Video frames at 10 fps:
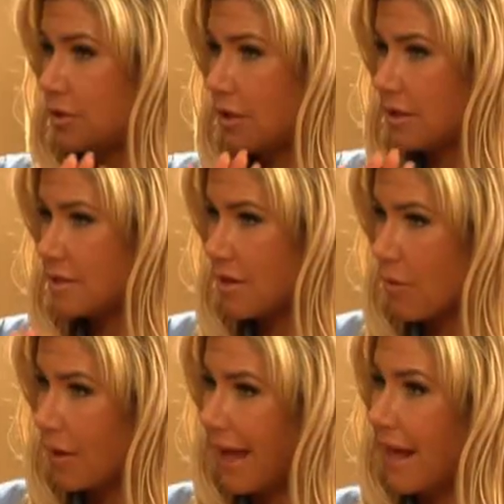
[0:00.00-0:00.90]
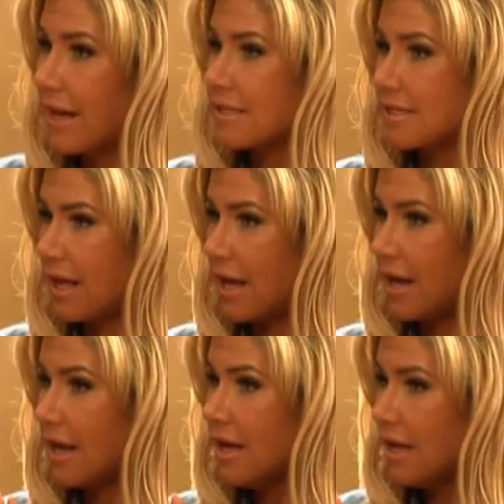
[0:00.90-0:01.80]
to consider organics
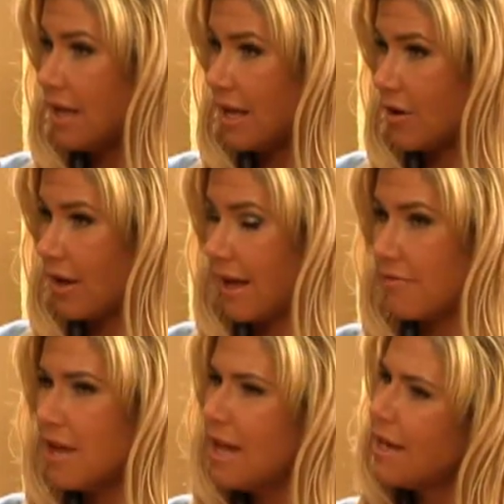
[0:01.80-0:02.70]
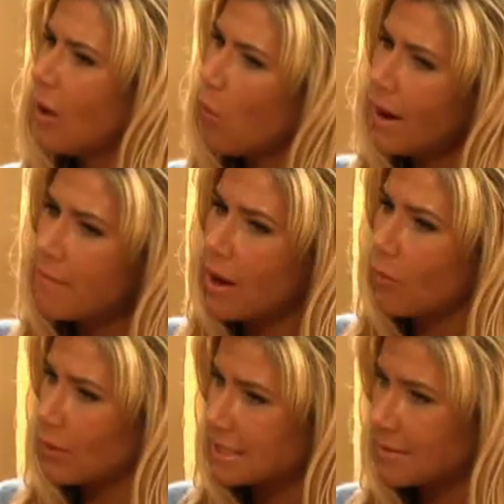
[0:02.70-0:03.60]
in her life. Now, what
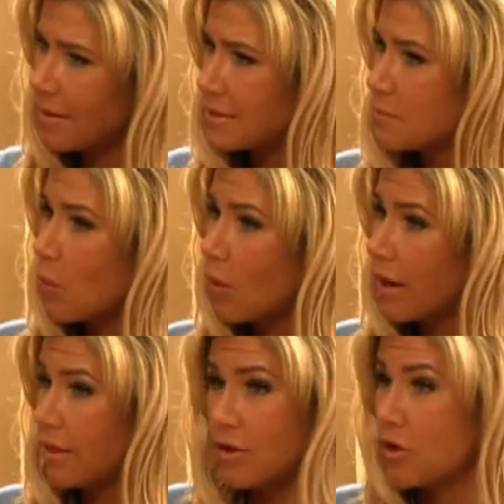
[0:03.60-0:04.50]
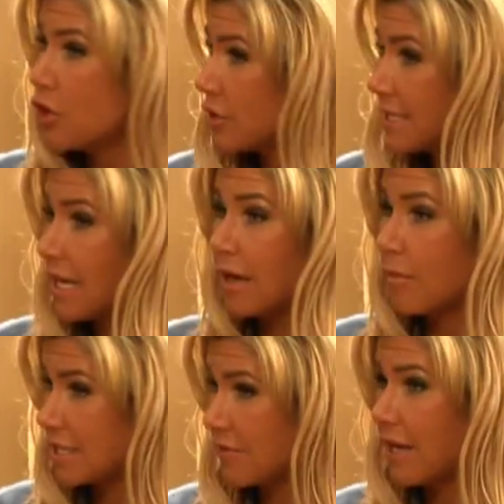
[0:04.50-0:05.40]
about once the baby's born and they're nursing,
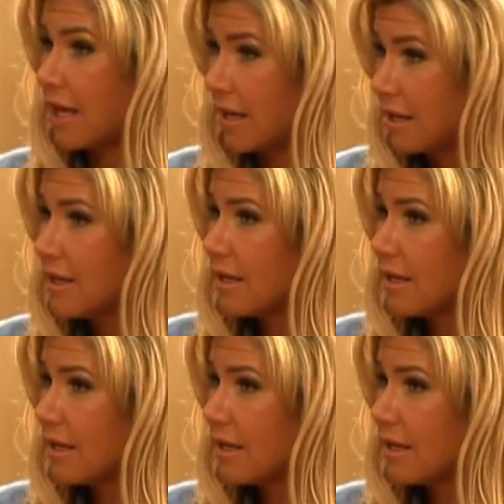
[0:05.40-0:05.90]
breastfeeding?